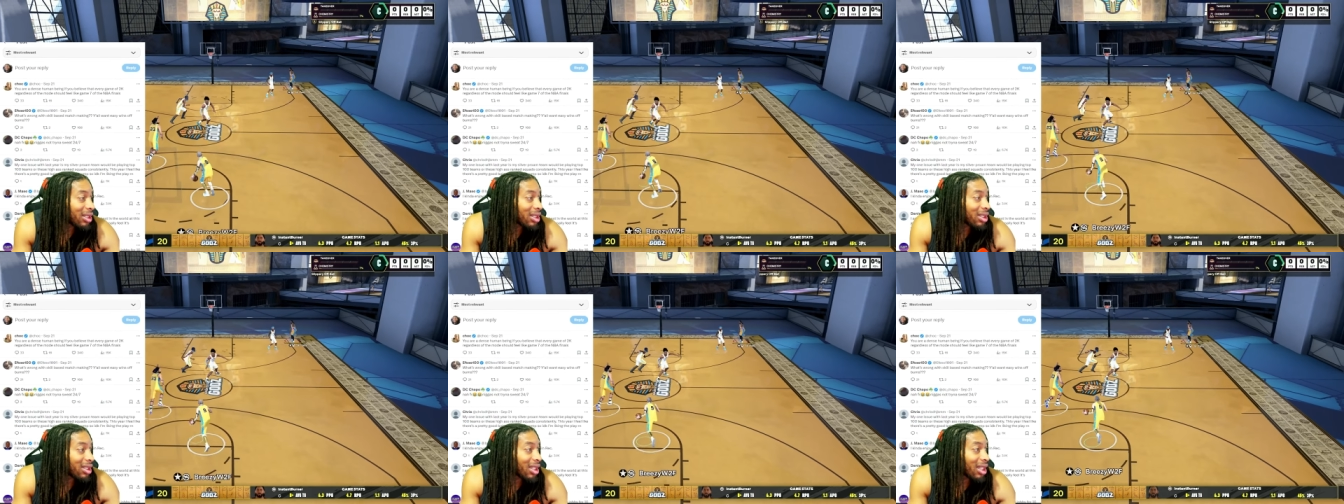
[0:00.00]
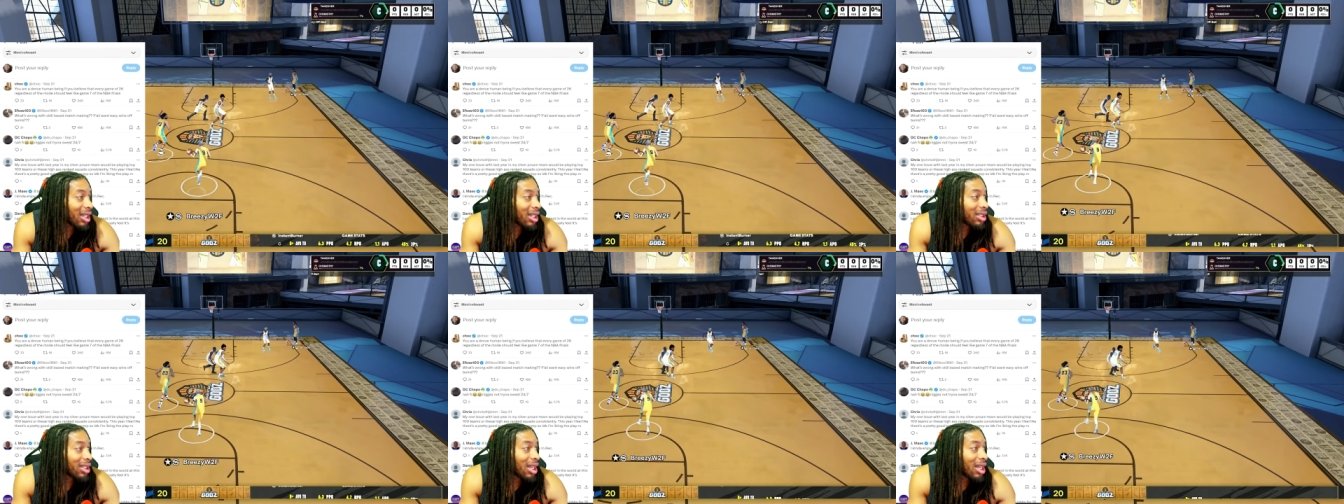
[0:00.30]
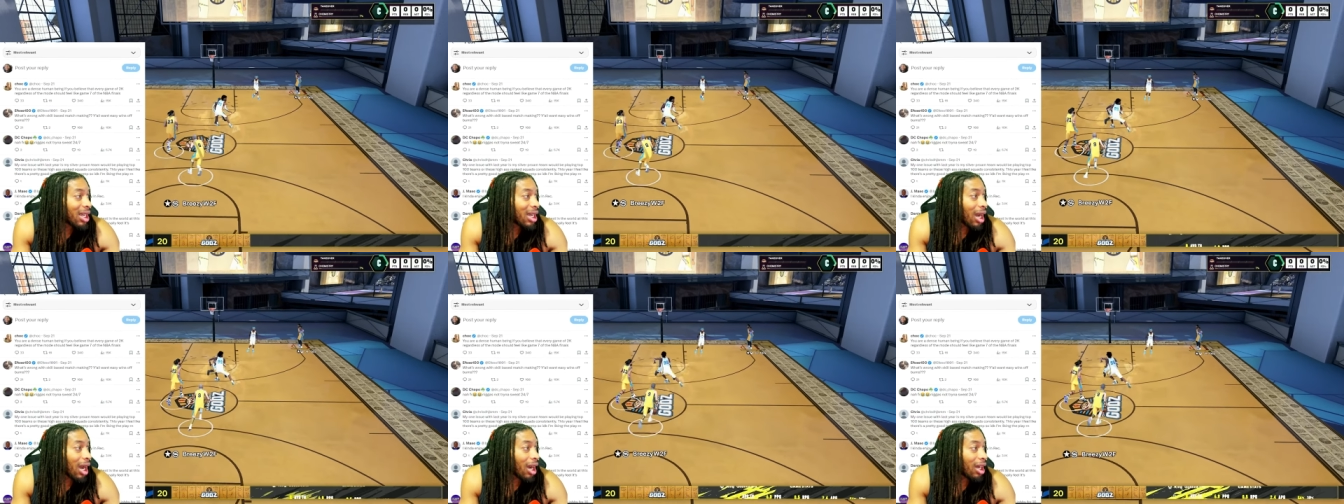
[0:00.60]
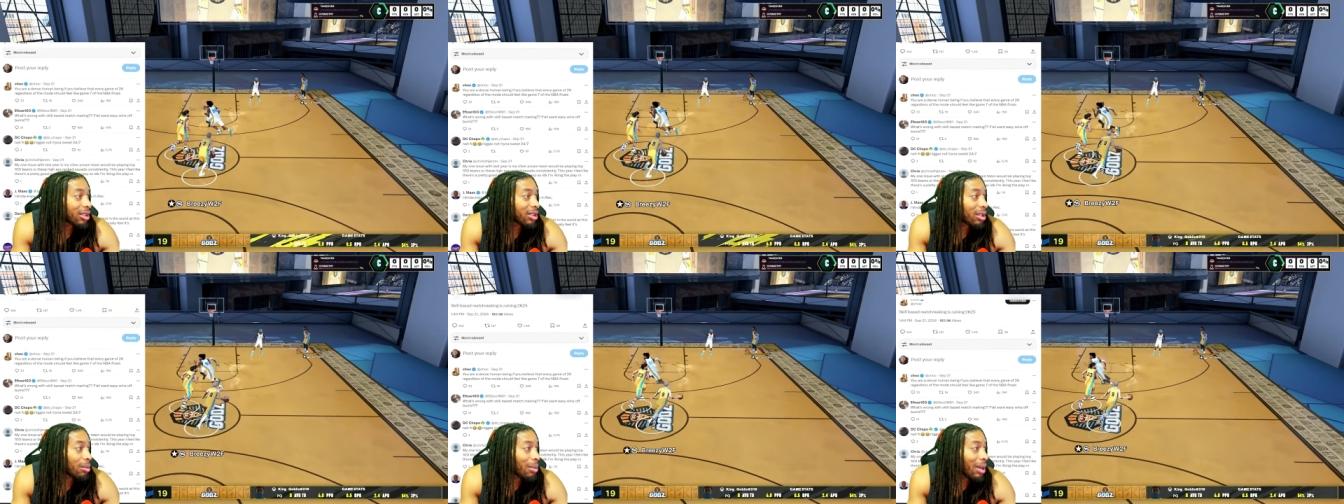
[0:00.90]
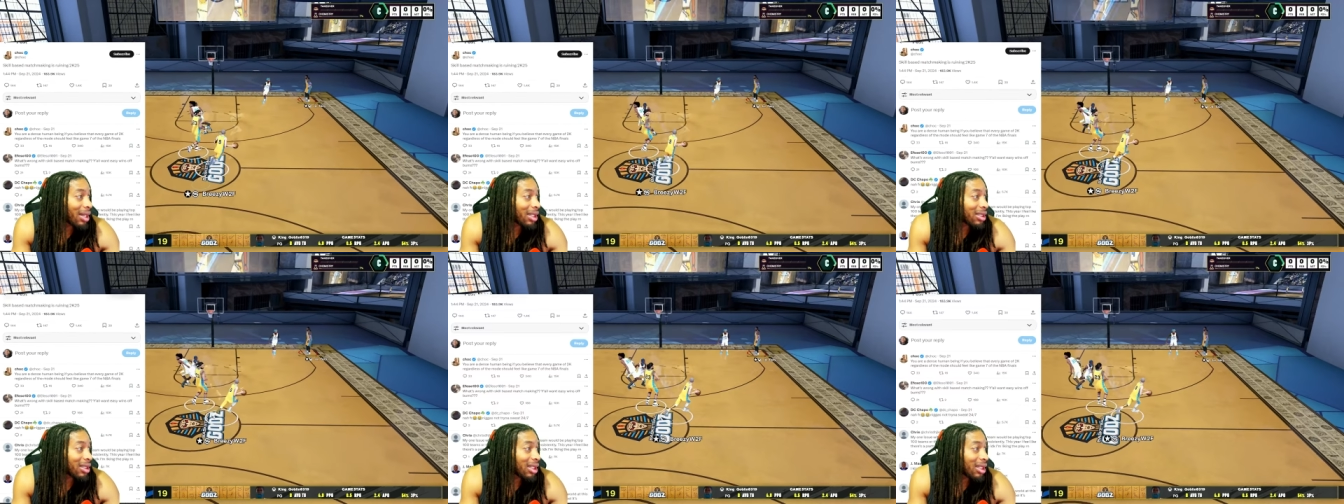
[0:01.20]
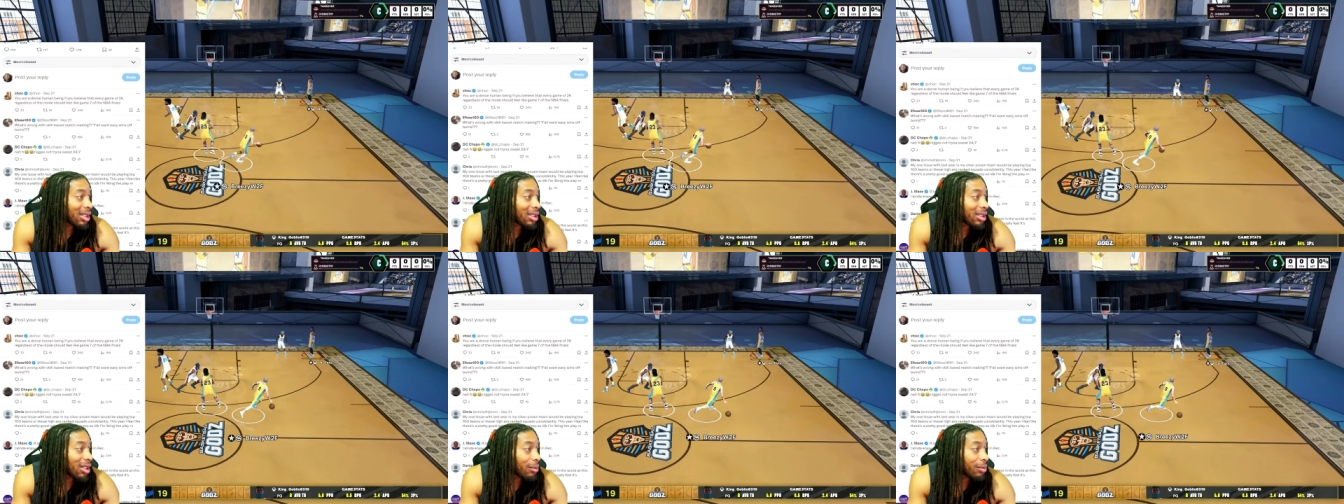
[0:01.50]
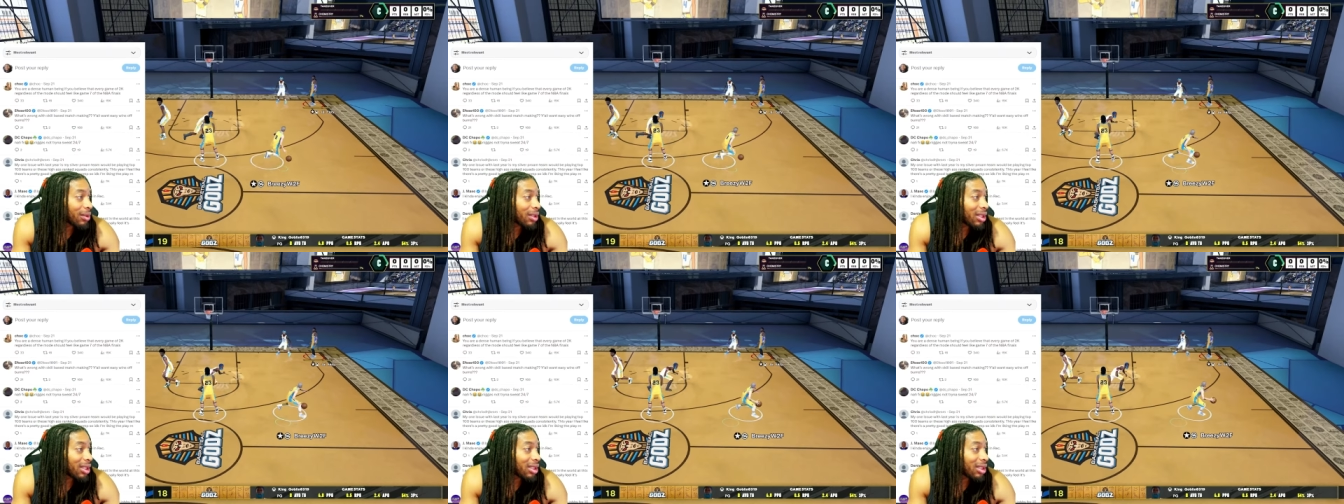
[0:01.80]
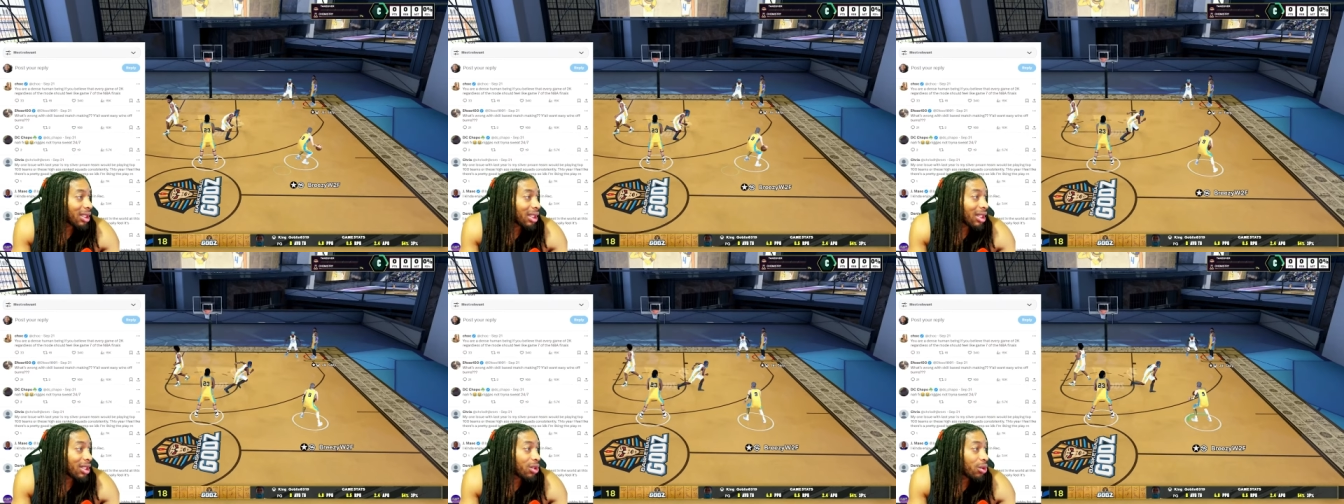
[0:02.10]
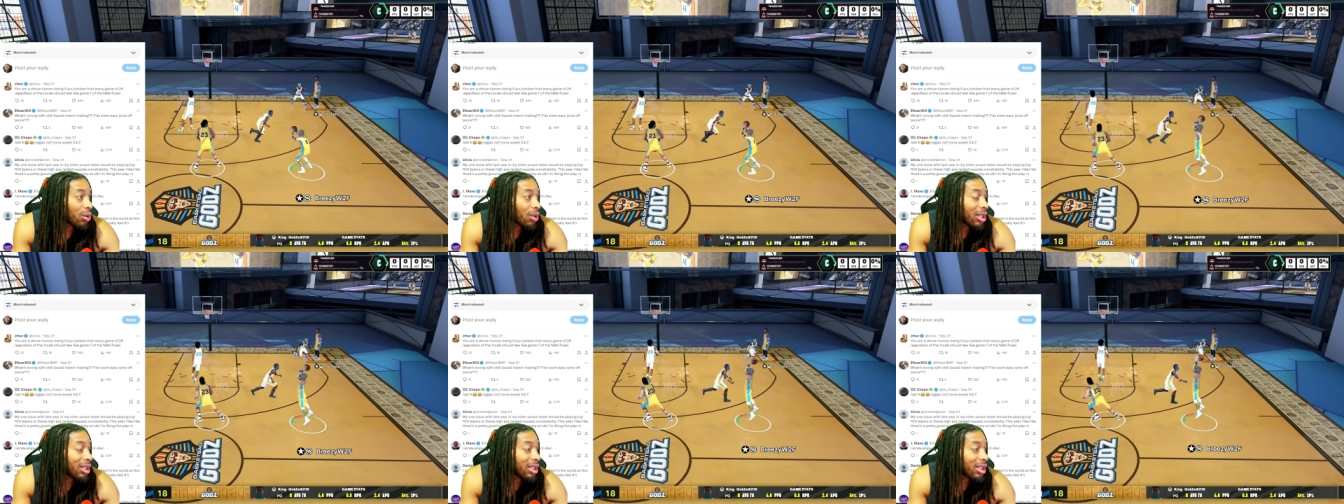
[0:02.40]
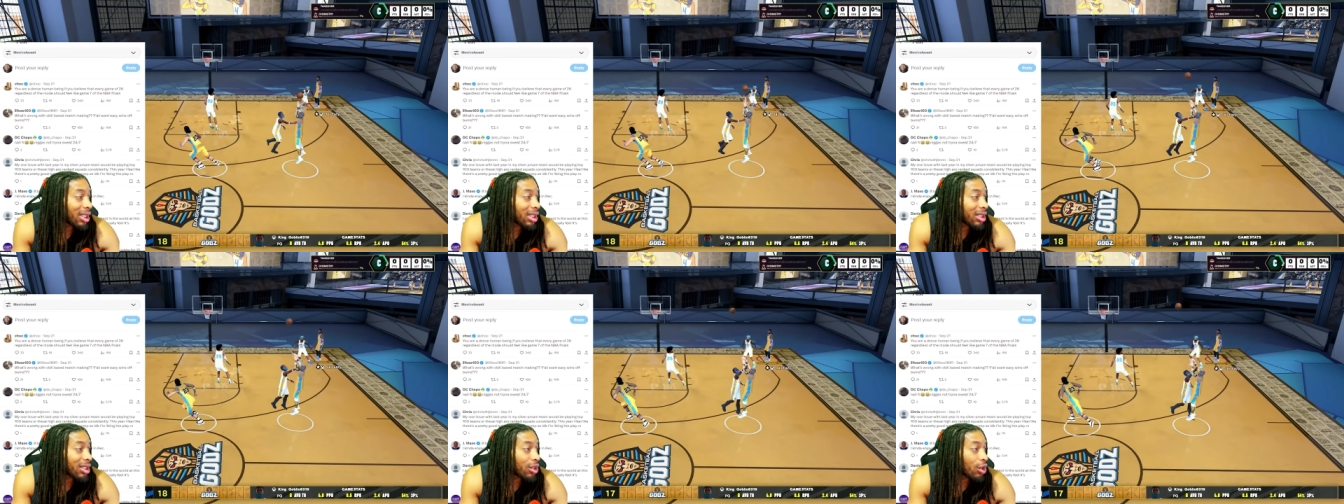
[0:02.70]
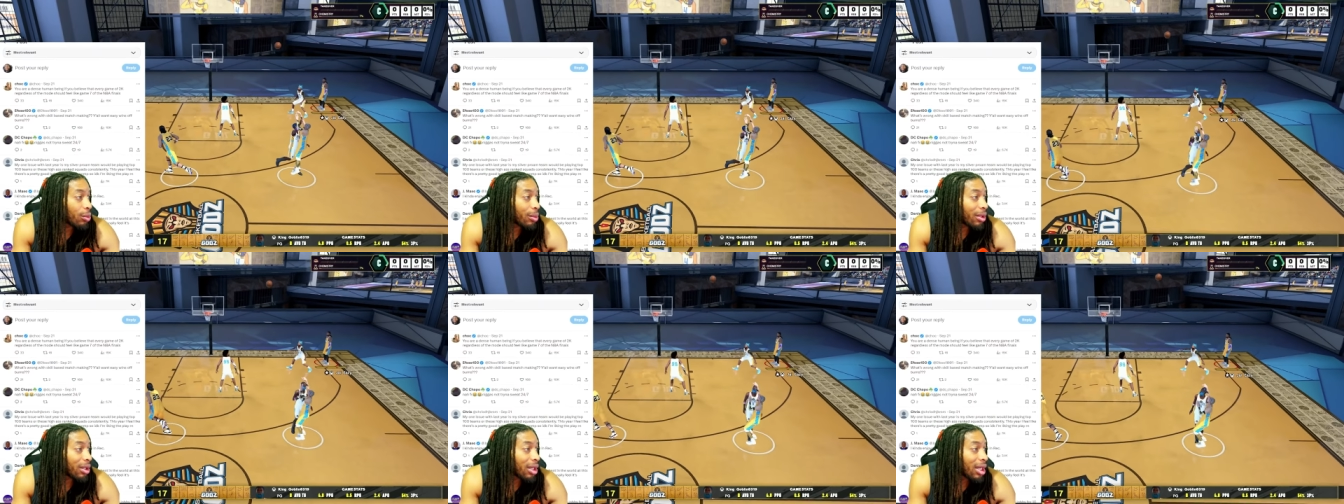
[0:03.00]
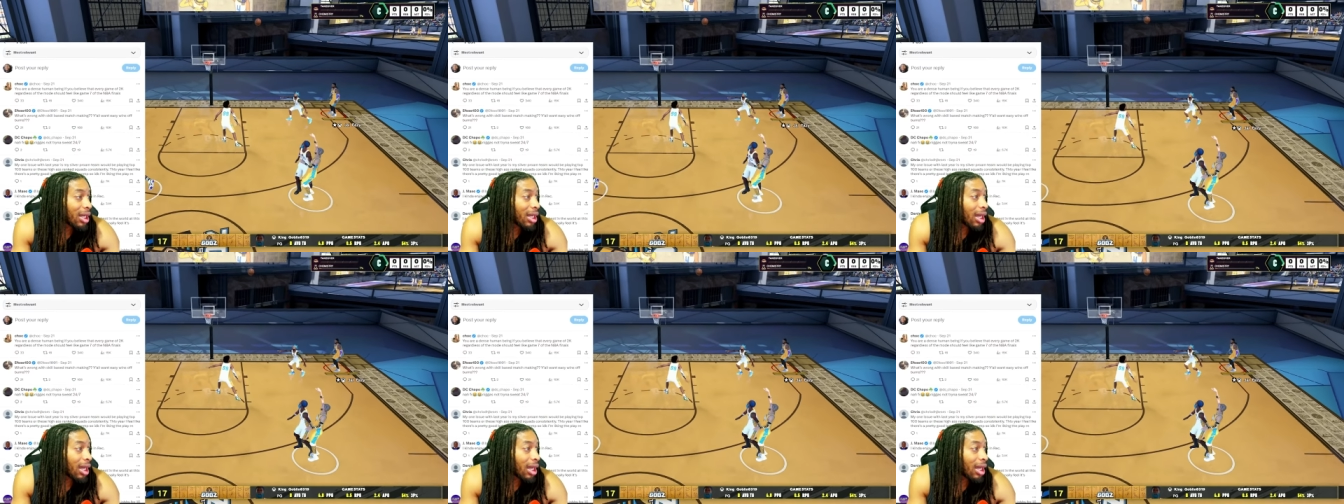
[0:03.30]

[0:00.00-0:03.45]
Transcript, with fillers: He says uh, somebody says something. he says you're a dense human.